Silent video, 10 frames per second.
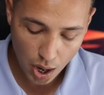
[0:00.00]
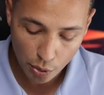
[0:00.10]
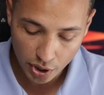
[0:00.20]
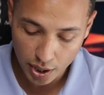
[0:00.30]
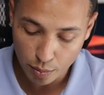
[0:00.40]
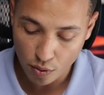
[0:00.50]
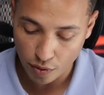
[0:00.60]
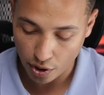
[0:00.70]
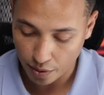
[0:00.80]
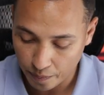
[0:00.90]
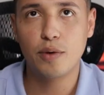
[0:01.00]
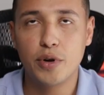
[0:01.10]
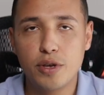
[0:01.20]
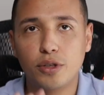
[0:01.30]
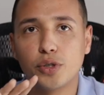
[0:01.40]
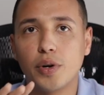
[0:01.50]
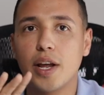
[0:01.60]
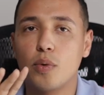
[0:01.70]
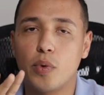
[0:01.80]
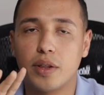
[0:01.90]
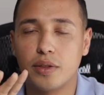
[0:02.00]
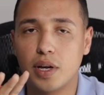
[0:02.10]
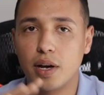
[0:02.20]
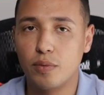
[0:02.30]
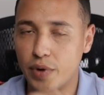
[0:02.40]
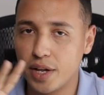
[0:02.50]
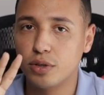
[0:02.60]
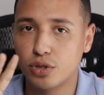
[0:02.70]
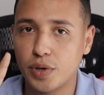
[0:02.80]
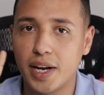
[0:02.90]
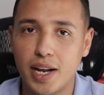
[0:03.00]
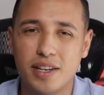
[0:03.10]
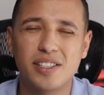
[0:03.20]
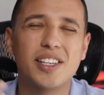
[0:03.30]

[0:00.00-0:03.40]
now, we're gonna move on. When you trade with regular straight lines,